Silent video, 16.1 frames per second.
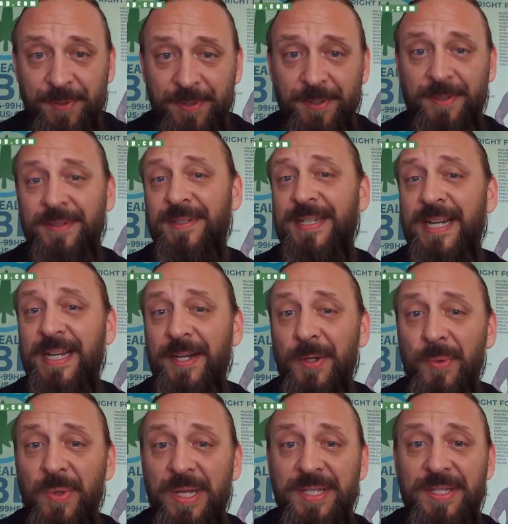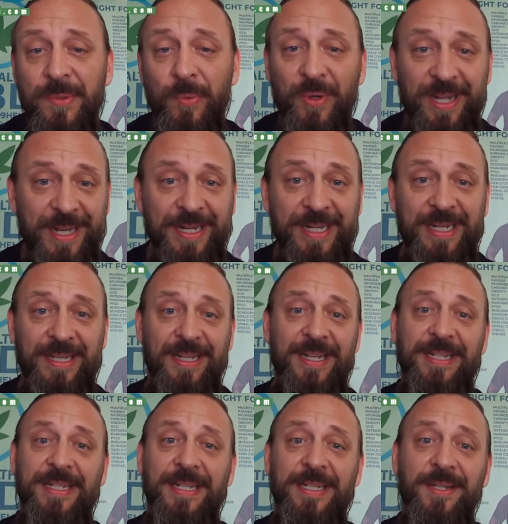her tail wasn't wagging
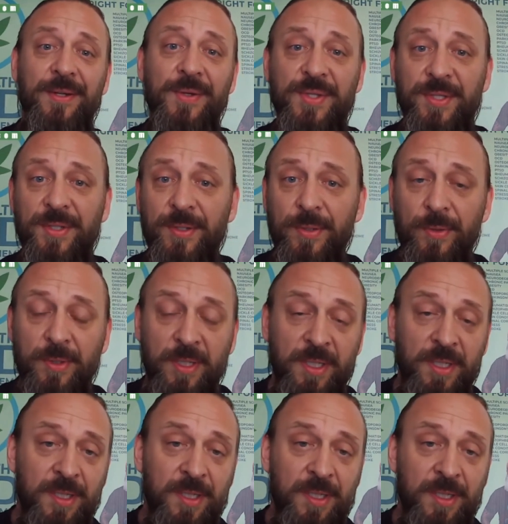like it used to, and